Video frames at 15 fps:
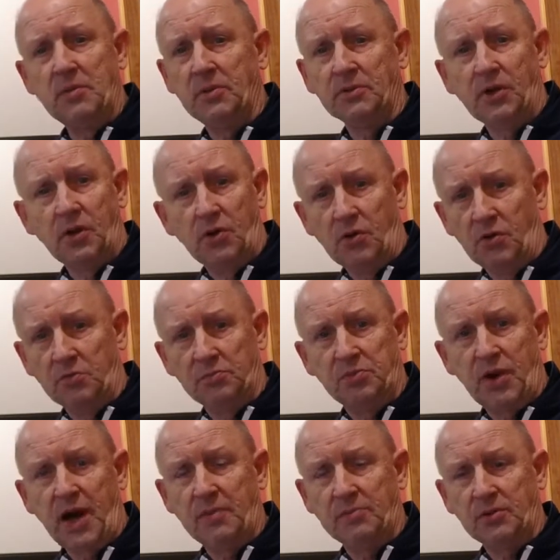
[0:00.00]
People don't own
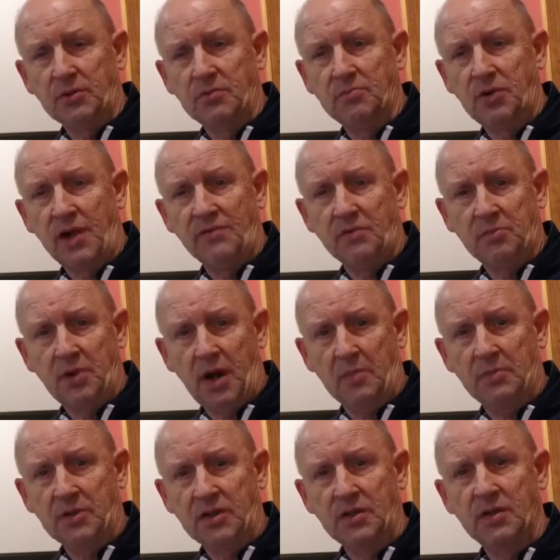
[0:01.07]
private
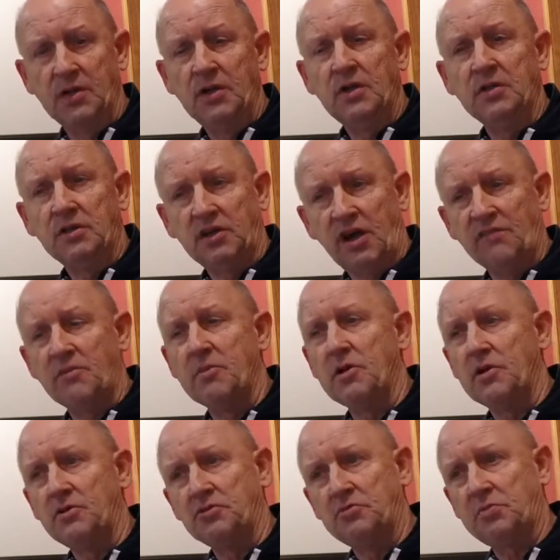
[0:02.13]
property. The
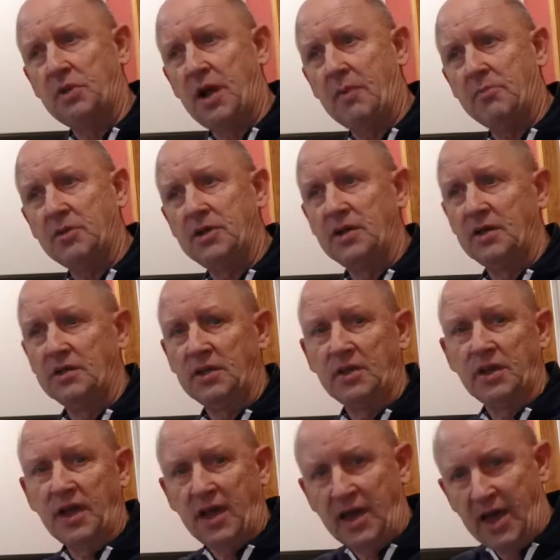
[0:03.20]
government owns property, and
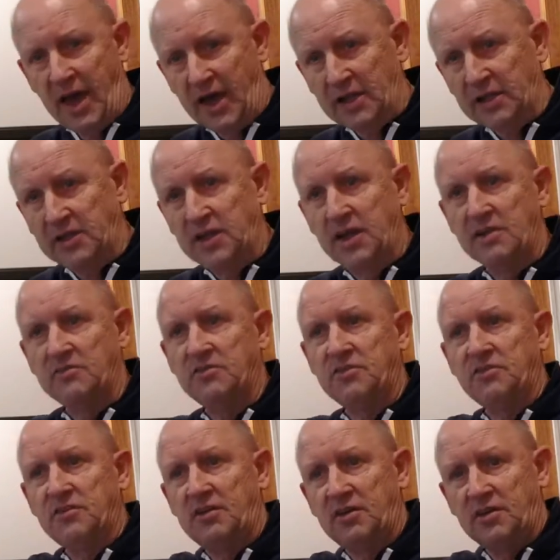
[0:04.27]
then it allocates
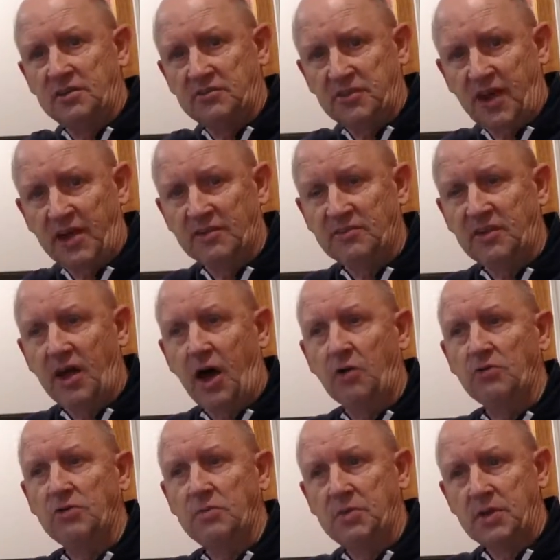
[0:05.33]
it, it assigns it
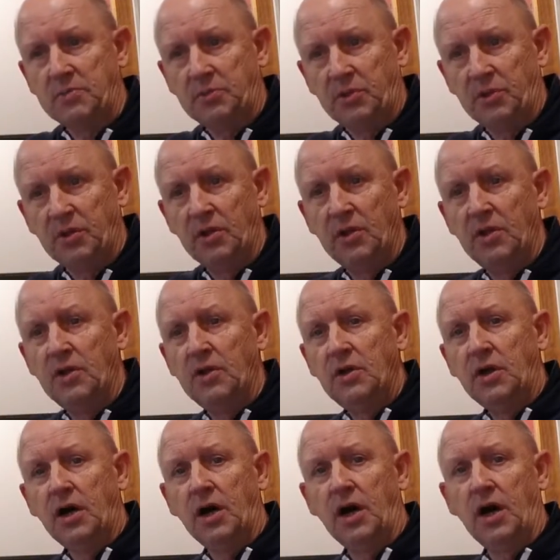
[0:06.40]
out to people
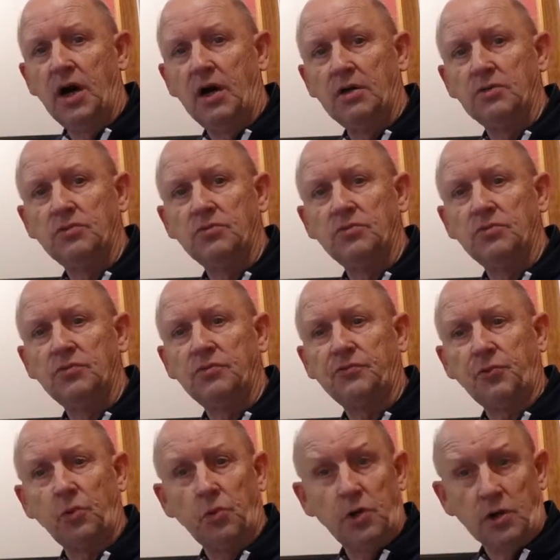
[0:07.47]

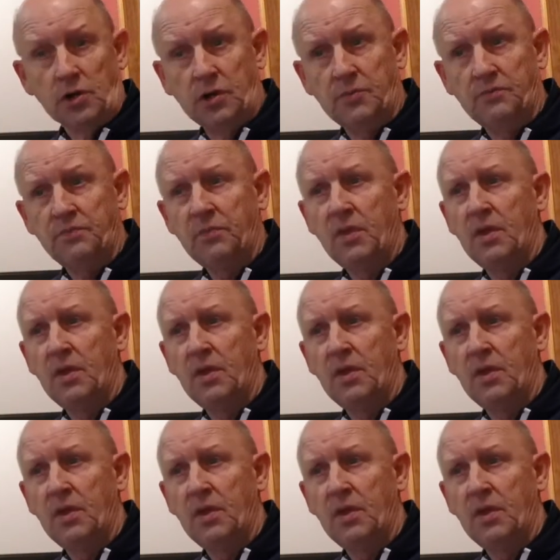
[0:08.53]
for work.